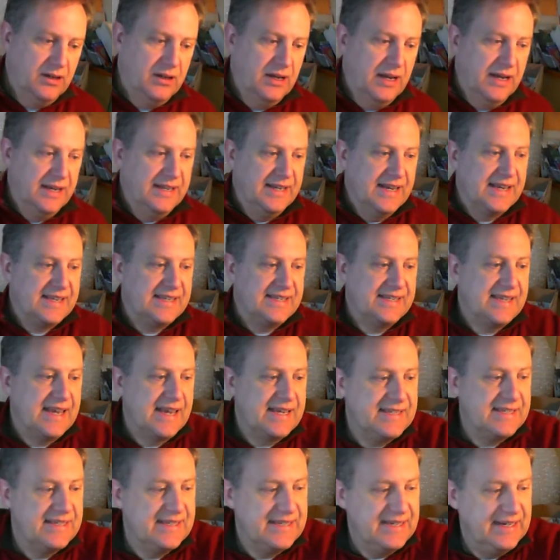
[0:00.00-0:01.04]
a
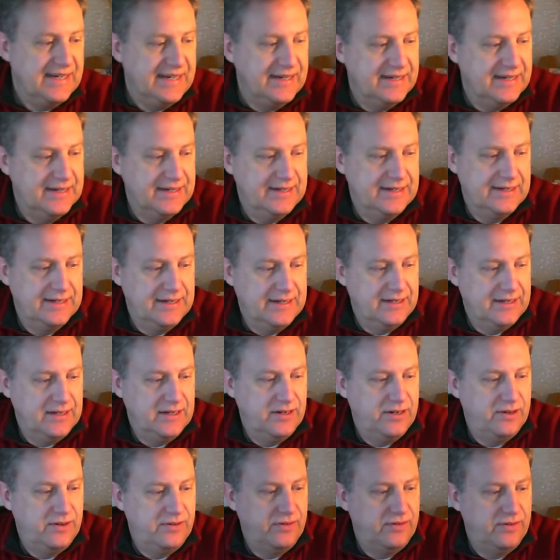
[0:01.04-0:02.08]
necessity
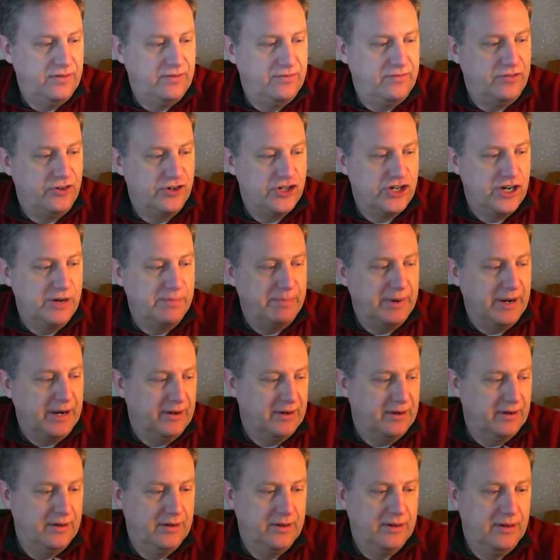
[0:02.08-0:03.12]
for shipping
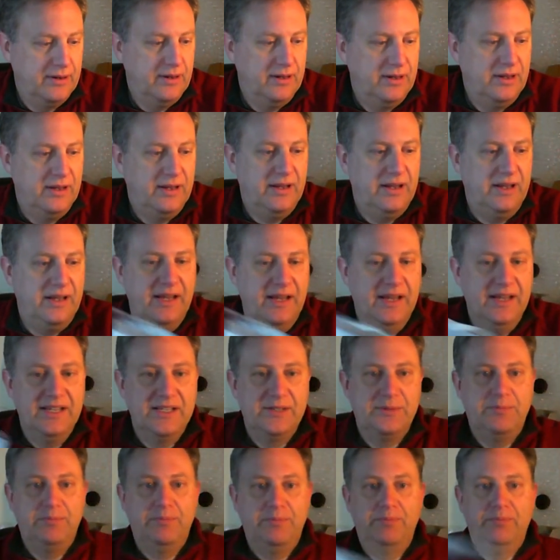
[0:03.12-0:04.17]

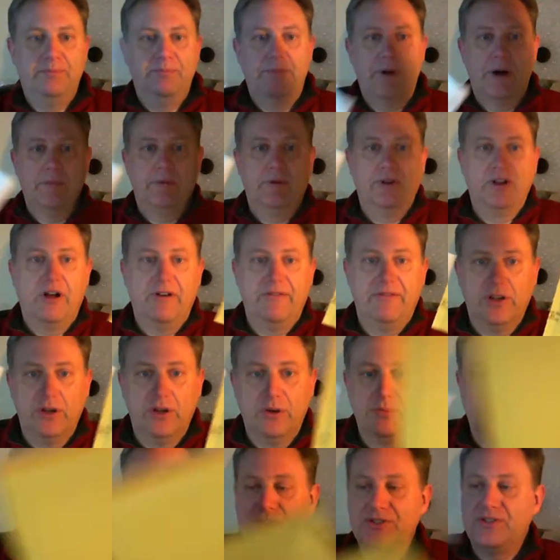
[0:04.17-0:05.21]
is bubble
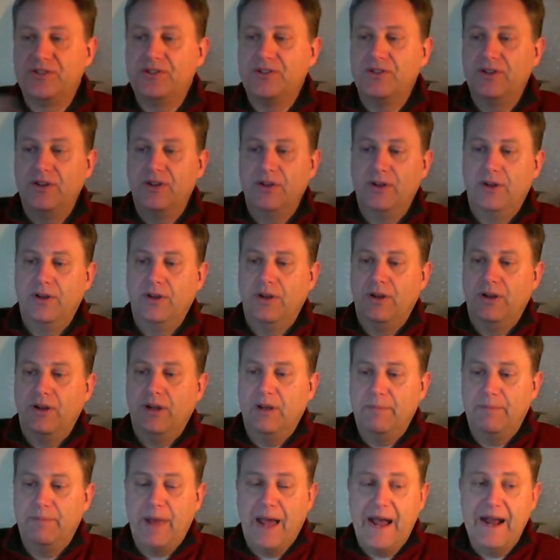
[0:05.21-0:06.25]
envelopes,
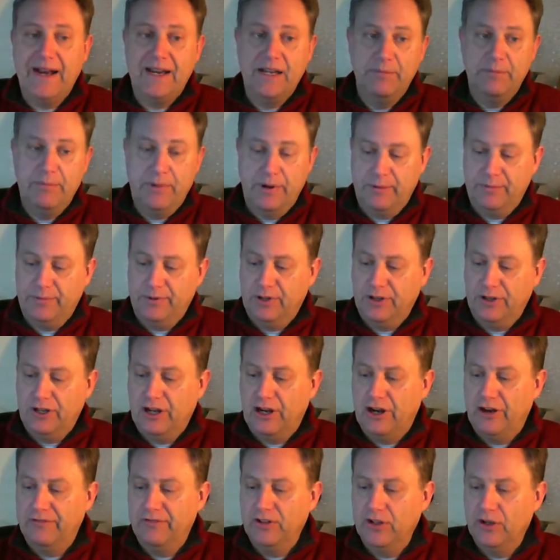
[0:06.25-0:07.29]
padded bubble
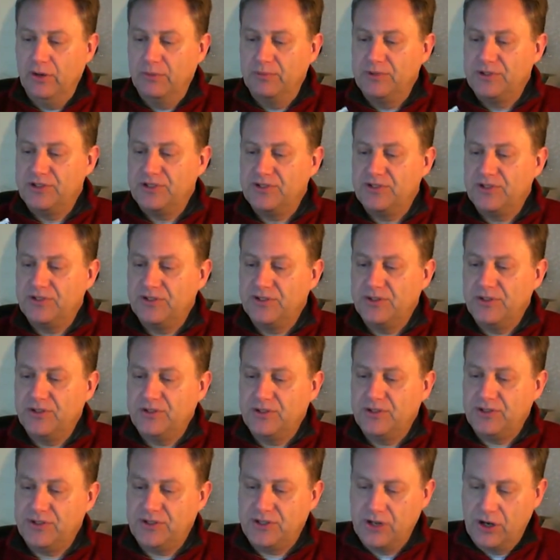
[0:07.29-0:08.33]
envelopes.
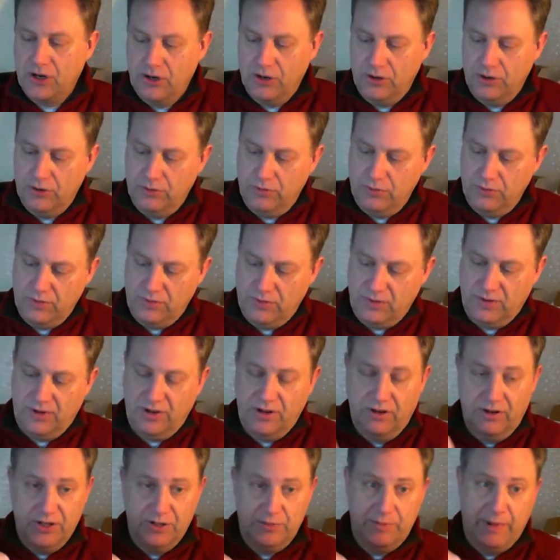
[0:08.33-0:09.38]
So,
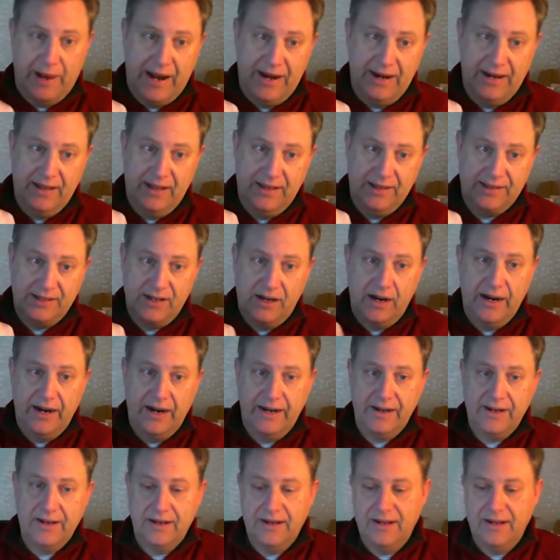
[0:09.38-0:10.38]
it's padded in the side,